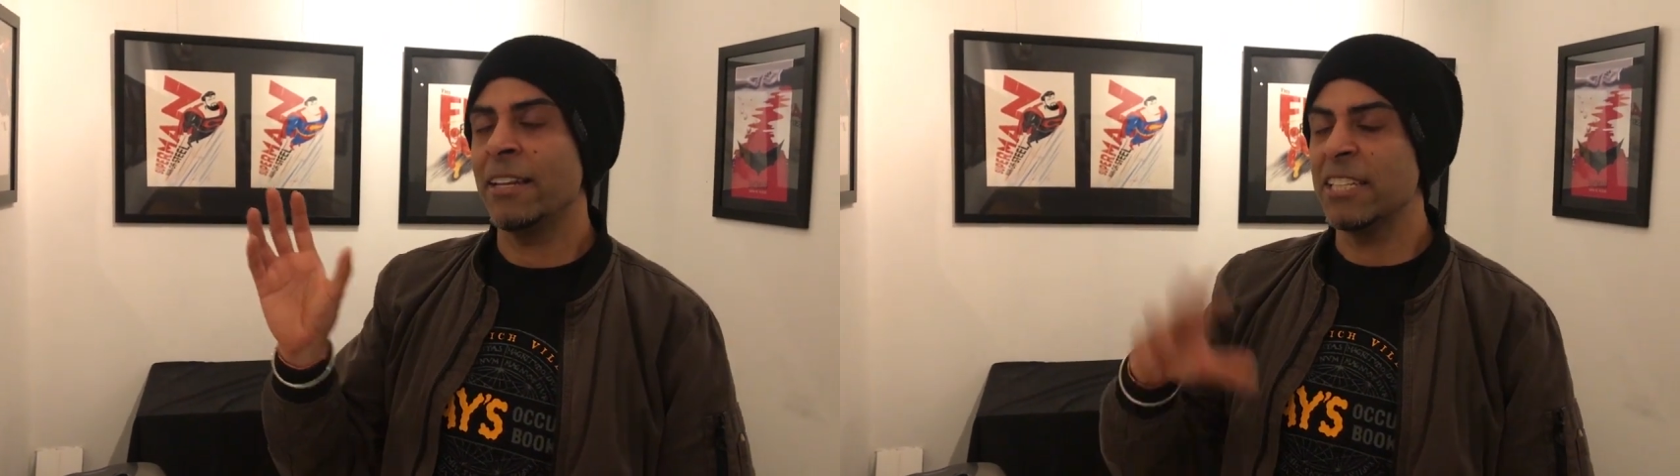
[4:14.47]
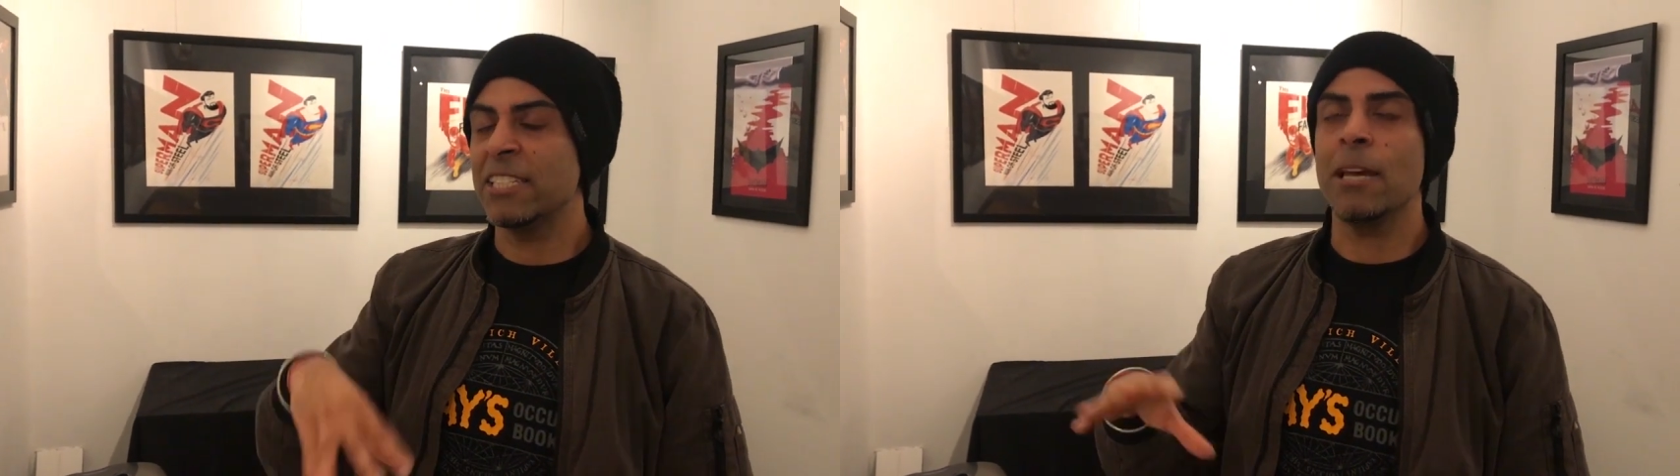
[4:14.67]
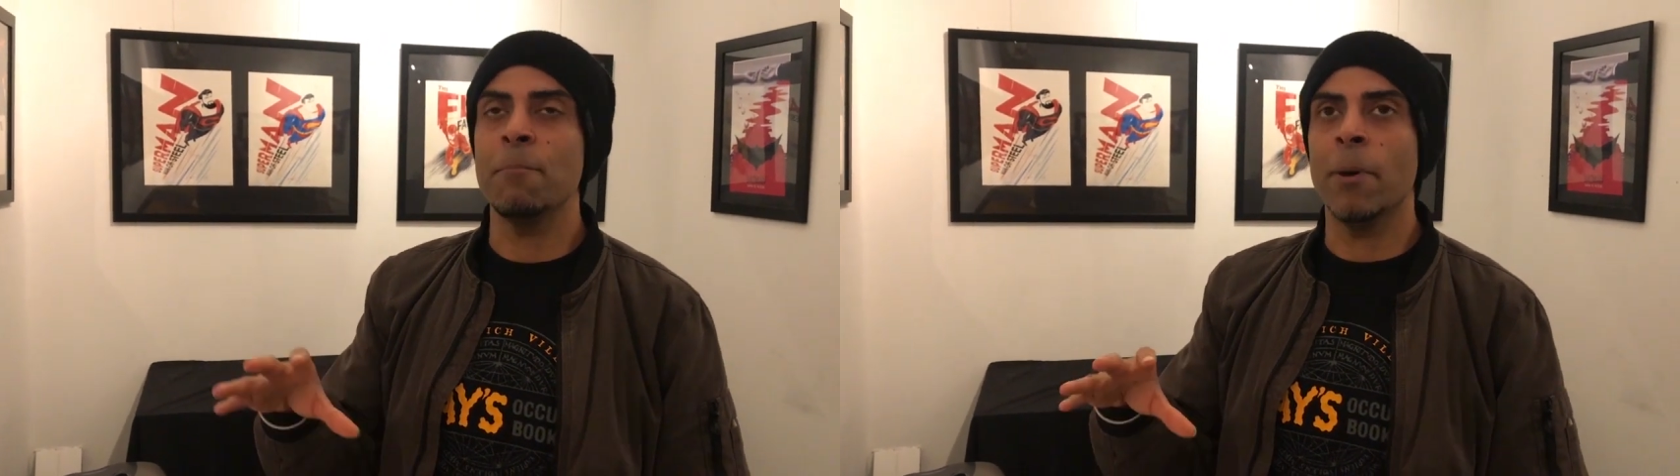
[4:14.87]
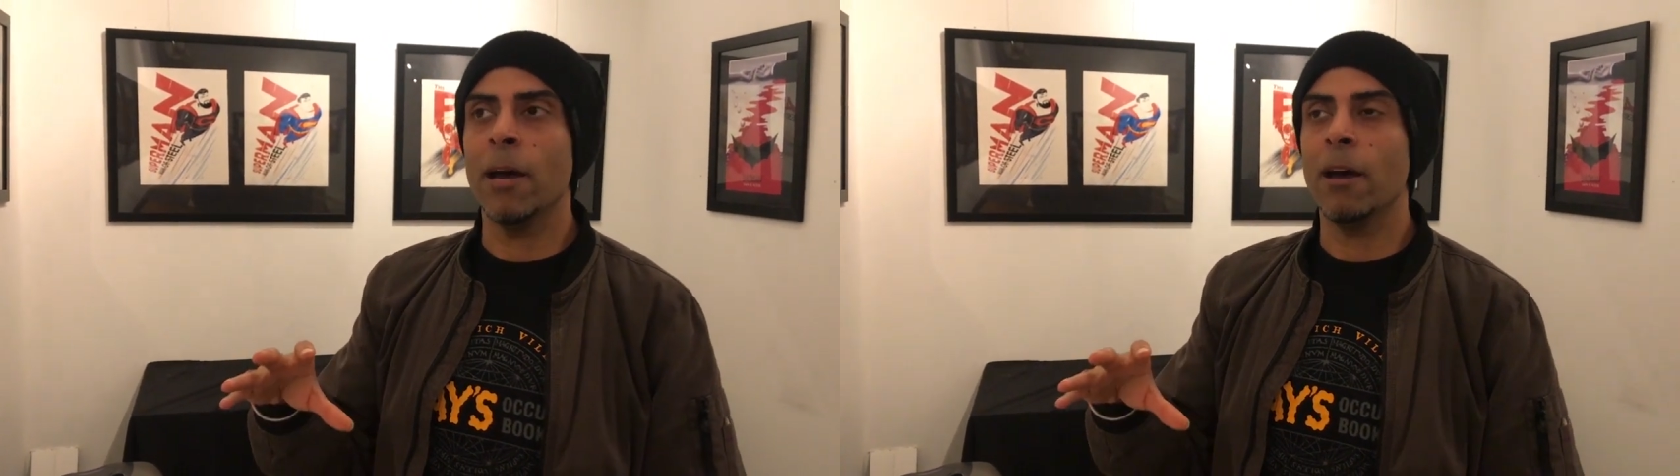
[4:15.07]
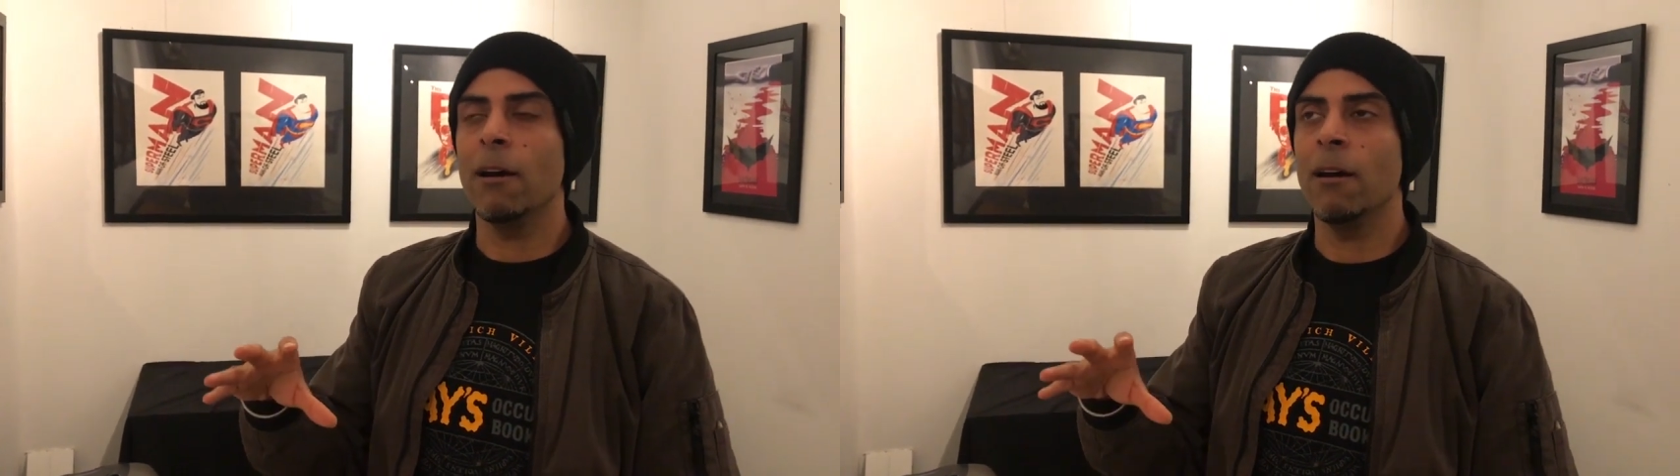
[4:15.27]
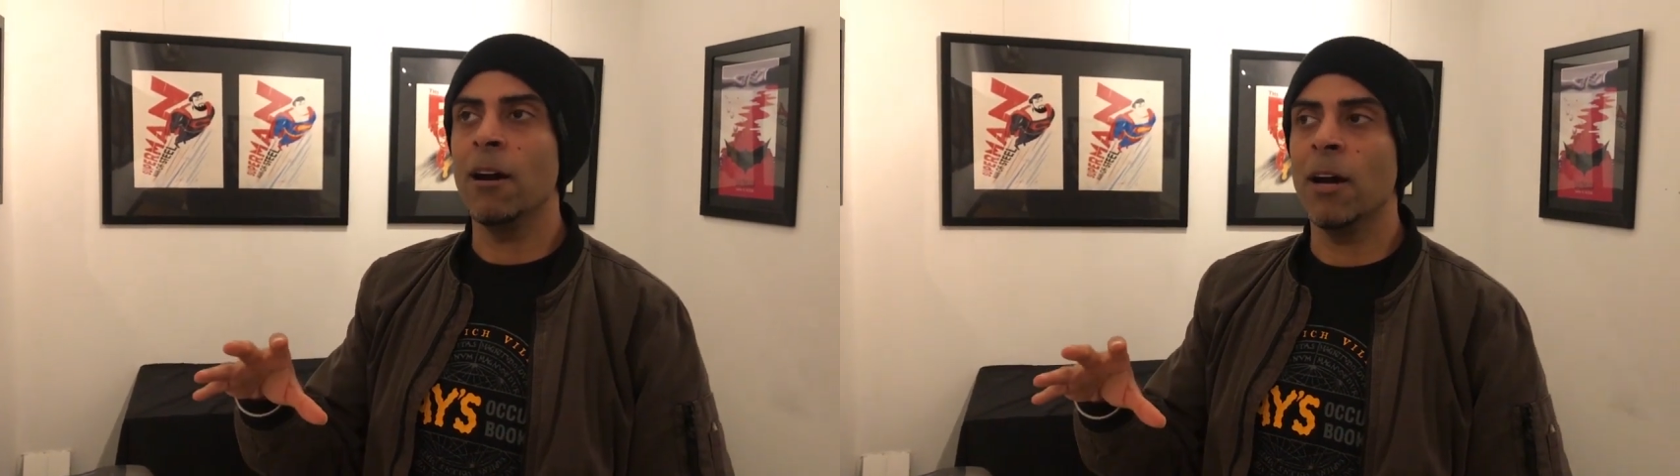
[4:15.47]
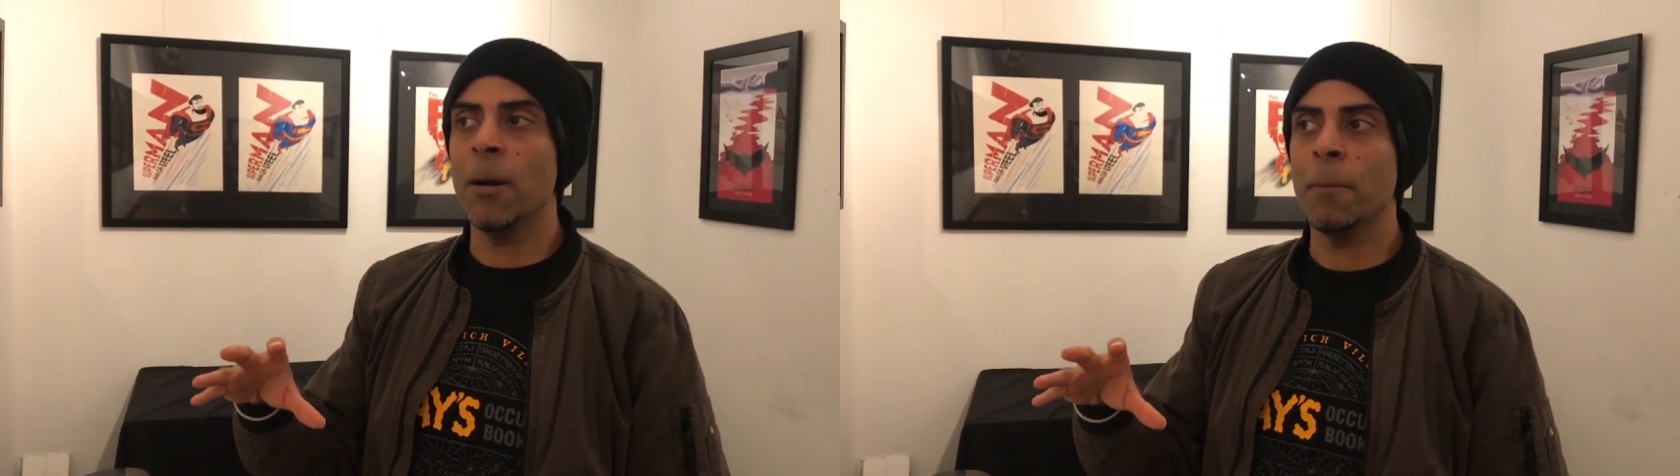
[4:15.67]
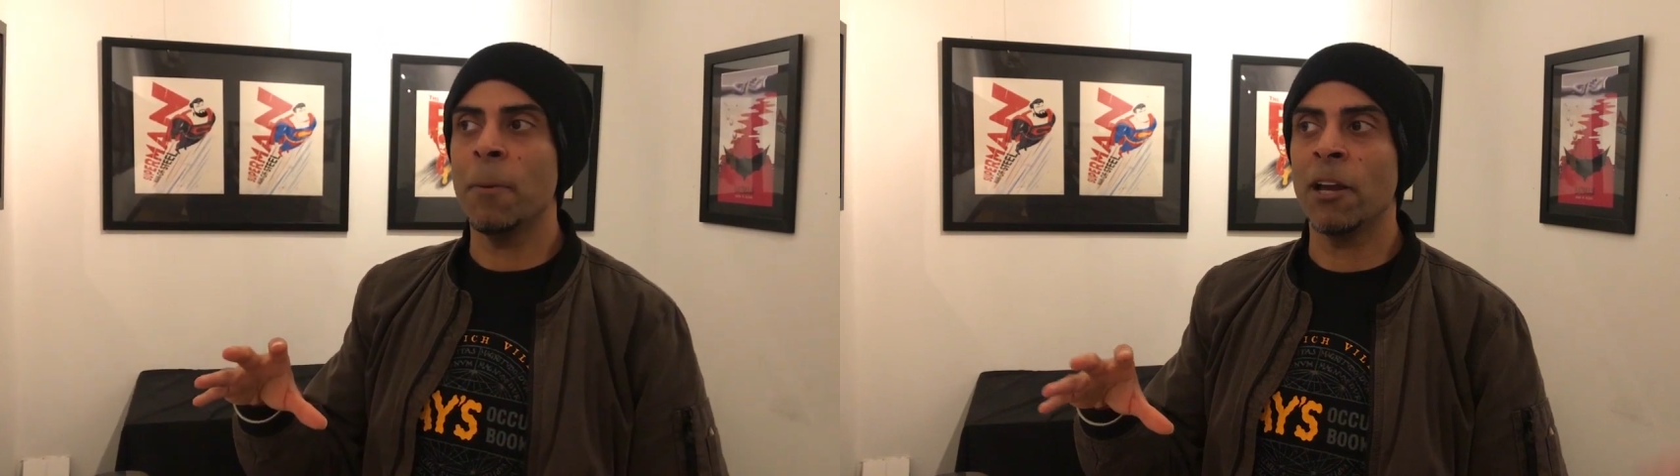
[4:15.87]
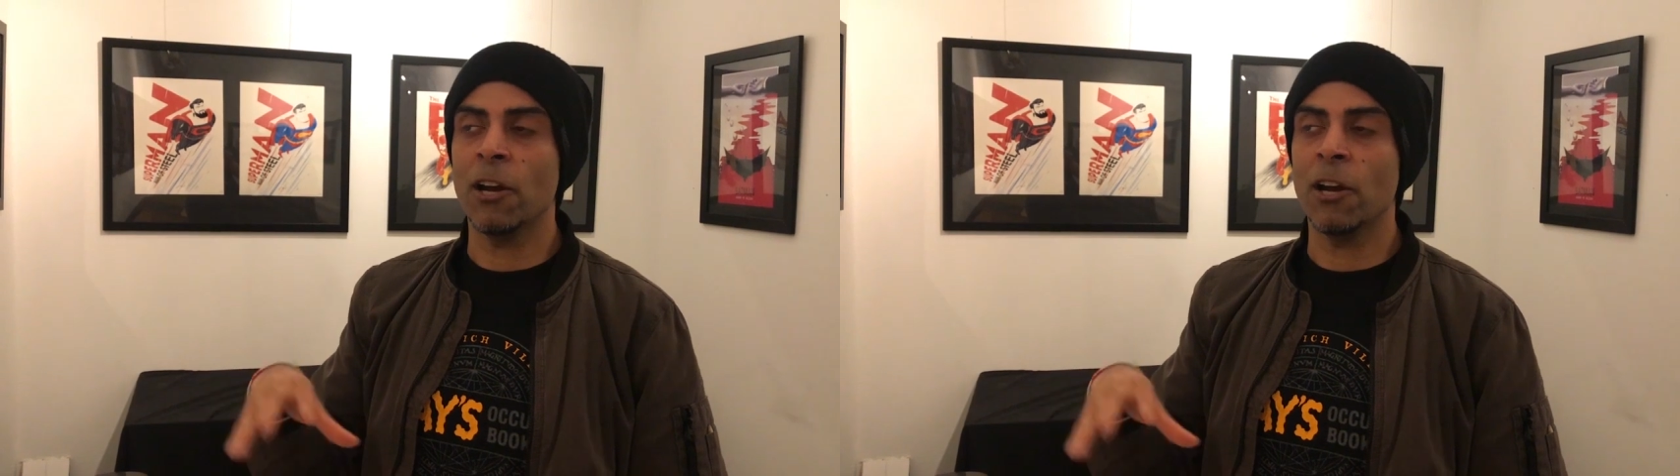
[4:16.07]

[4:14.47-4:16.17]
December, I